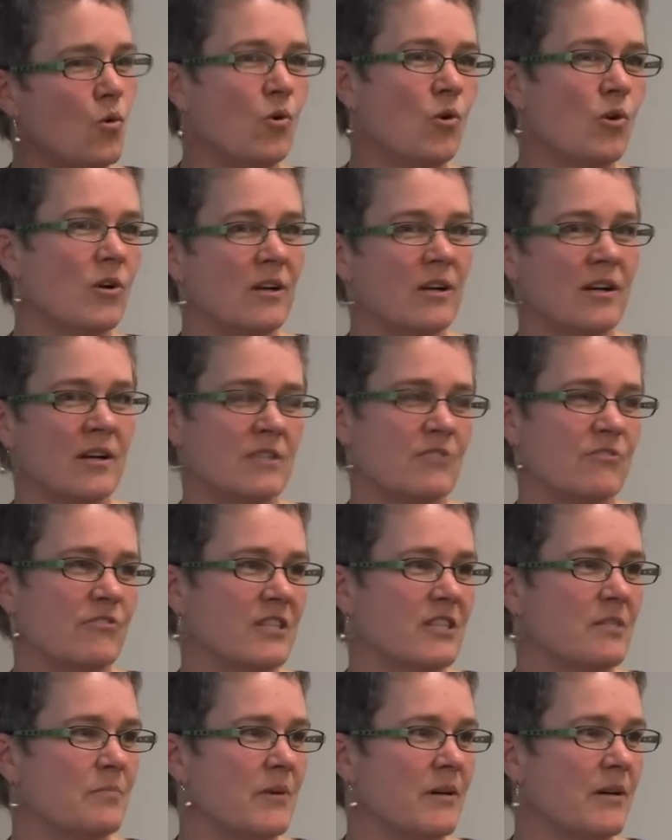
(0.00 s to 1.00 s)
organised
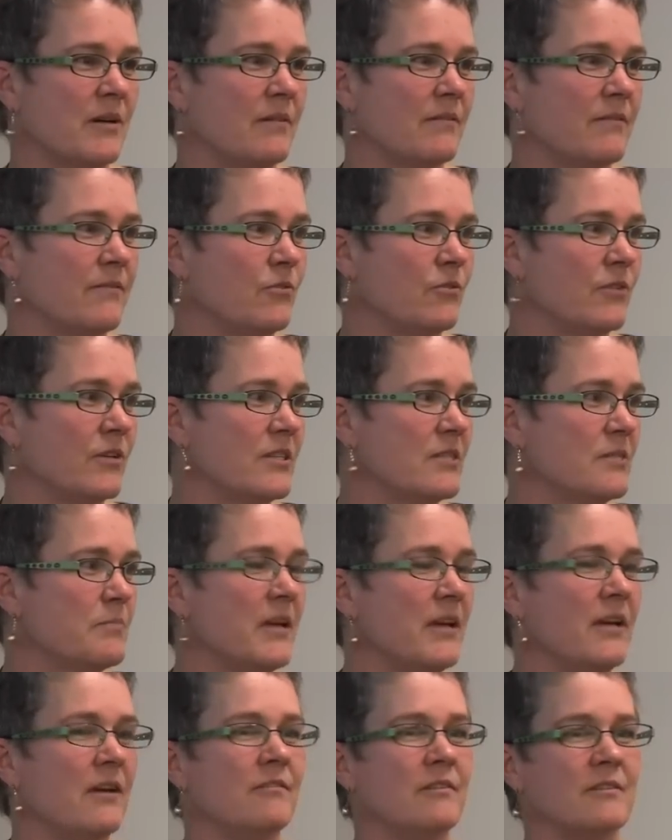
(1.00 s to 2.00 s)
respite for his
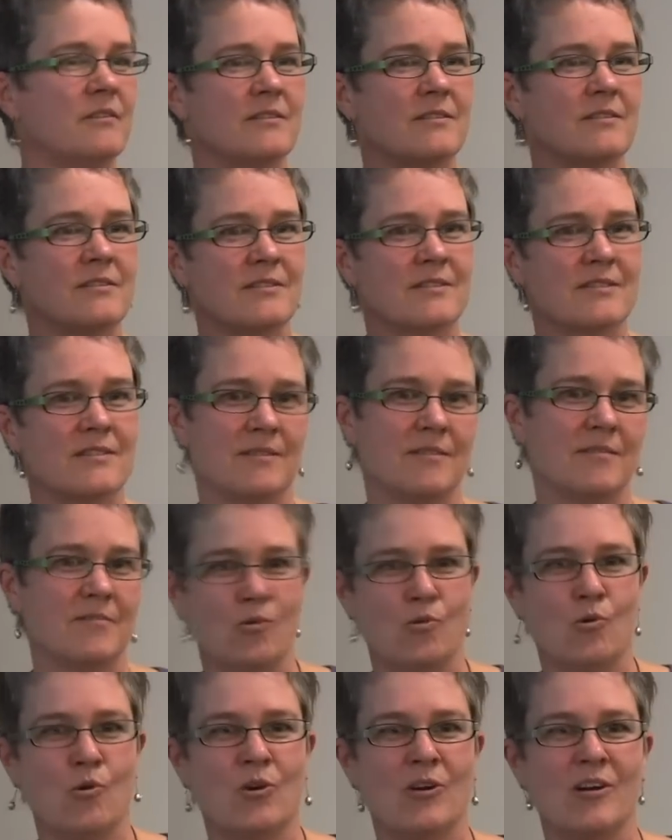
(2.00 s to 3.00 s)
parents,
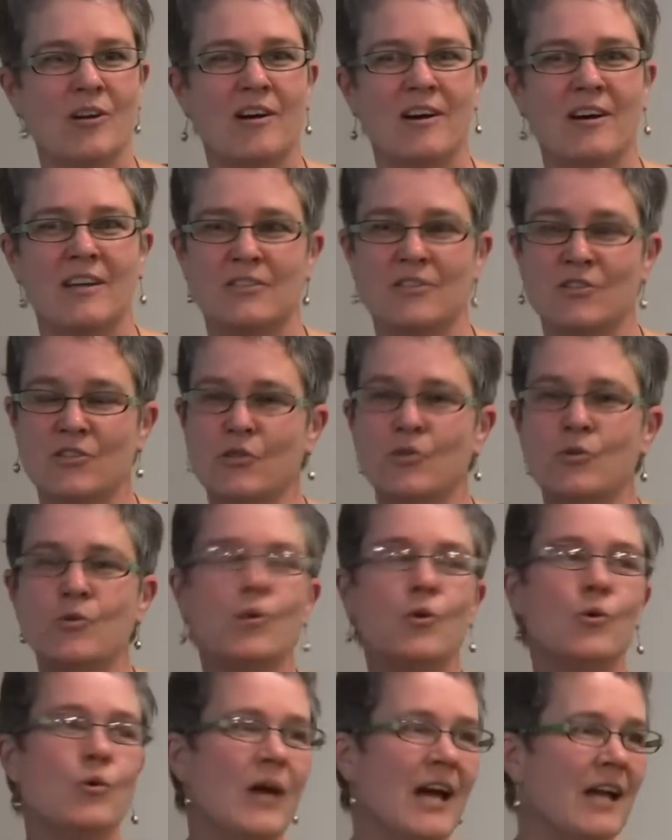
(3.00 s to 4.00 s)
organised, knew
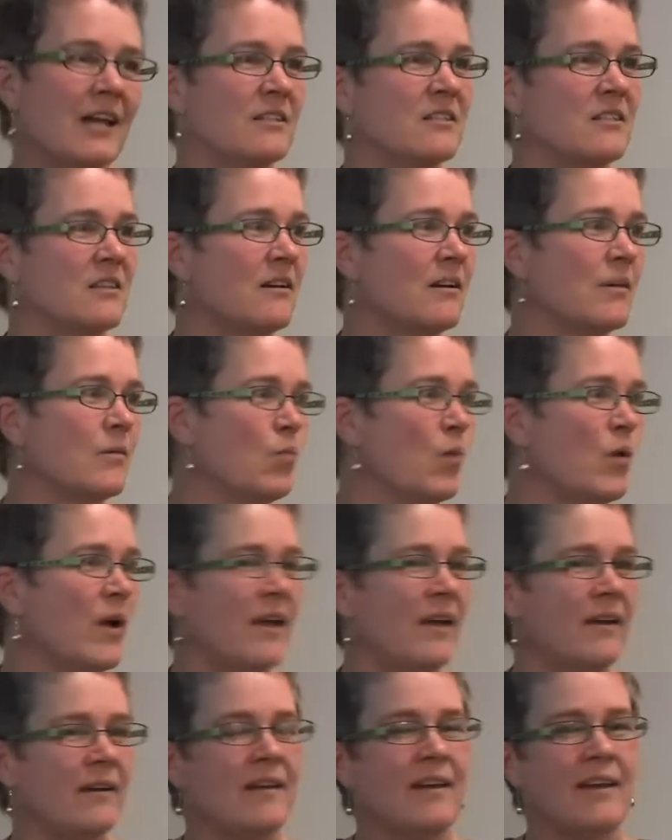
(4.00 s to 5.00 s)
who had time
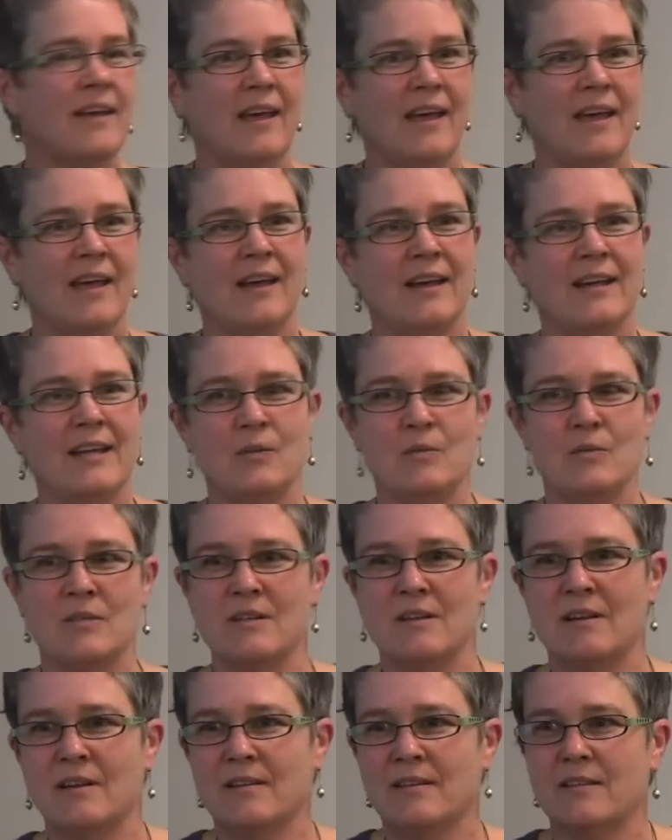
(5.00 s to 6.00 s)
when, and he was
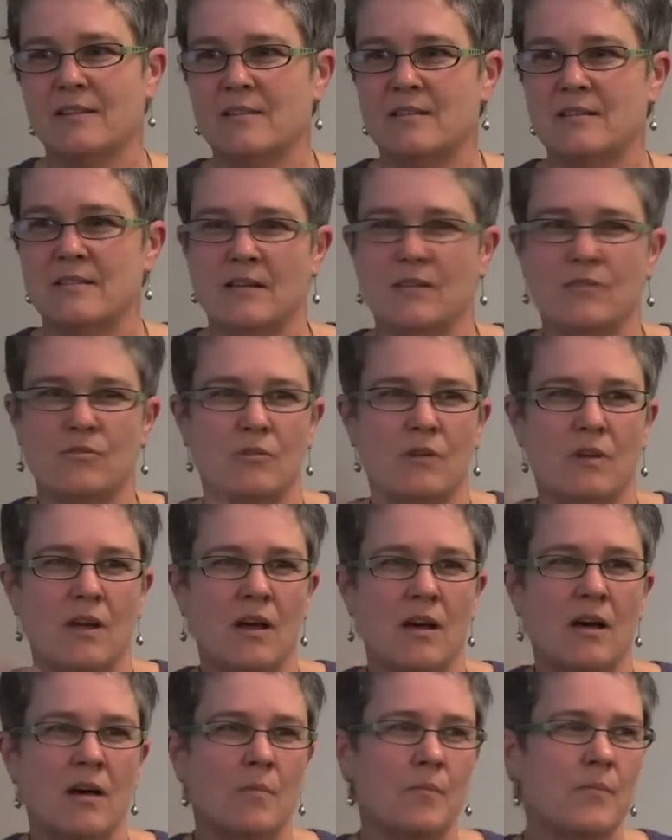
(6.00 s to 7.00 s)
like this central
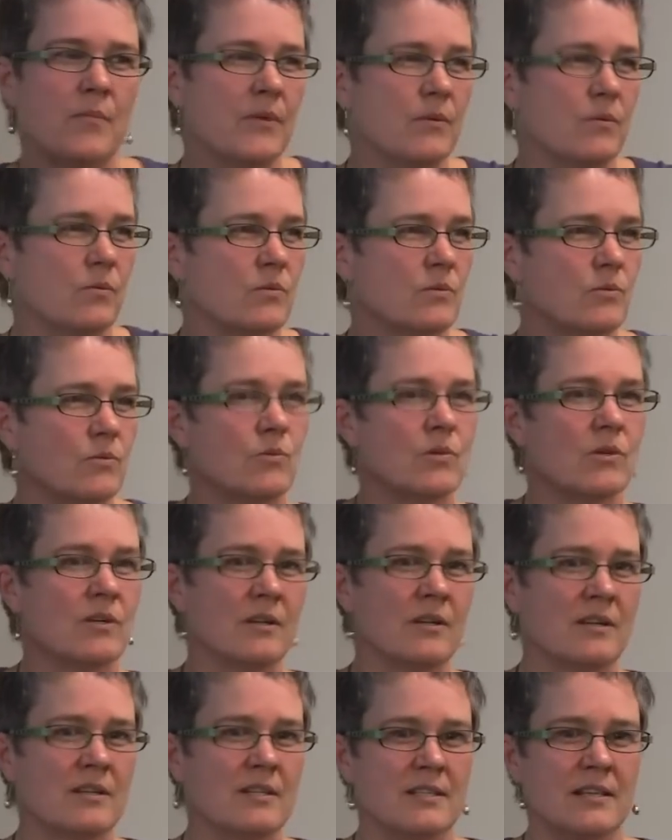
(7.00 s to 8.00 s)
hub that was
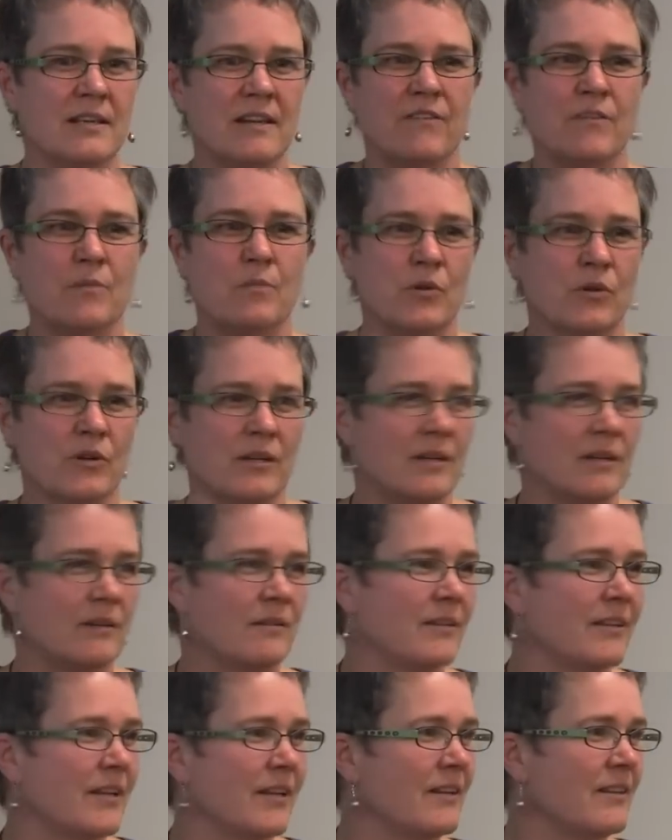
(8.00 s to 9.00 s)
organising everybody
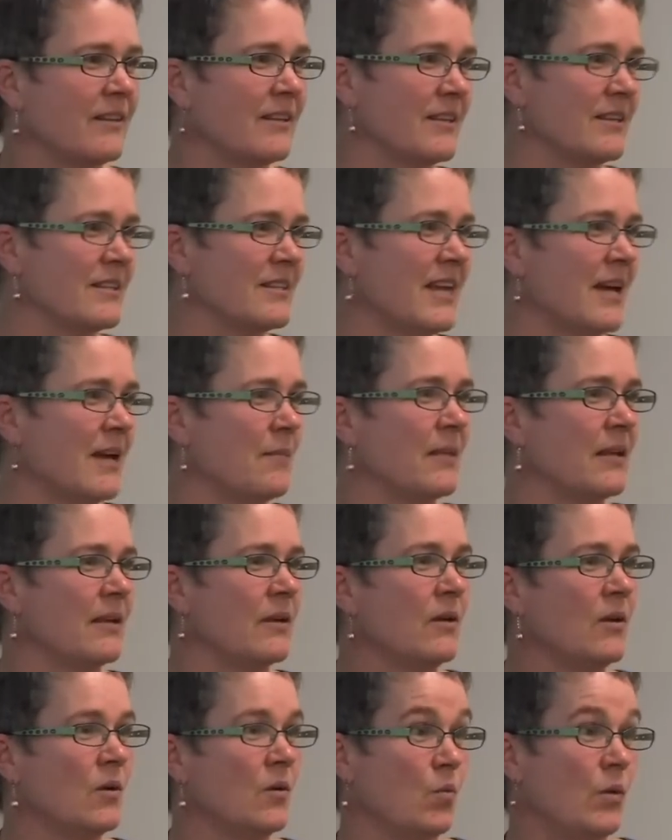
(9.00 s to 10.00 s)
and getting things happening
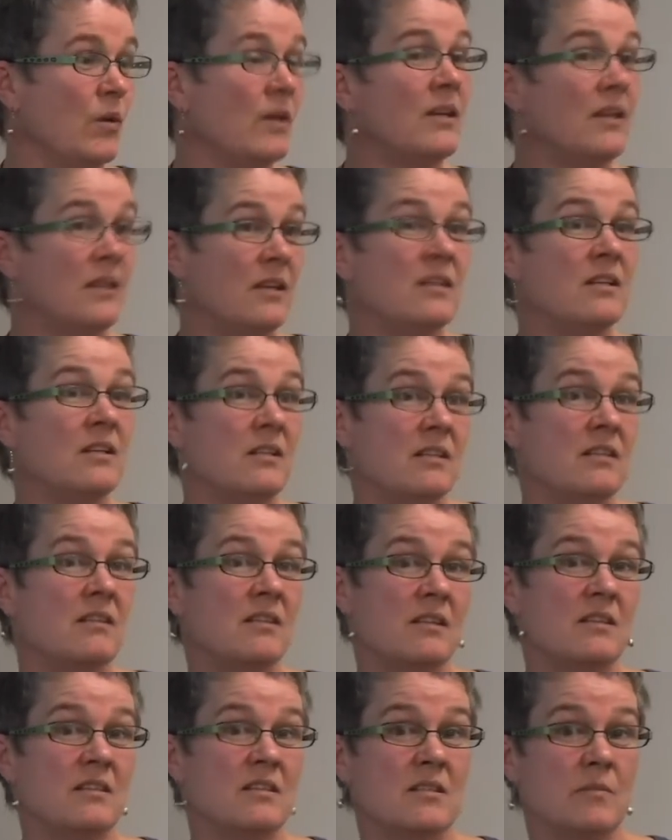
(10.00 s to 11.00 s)
when he needed
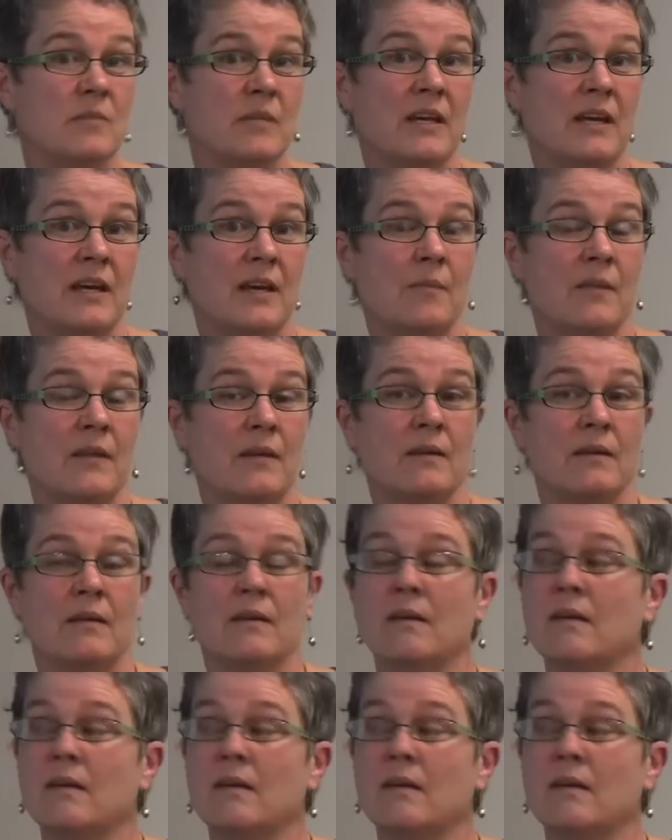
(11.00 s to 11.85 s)
things to be happening.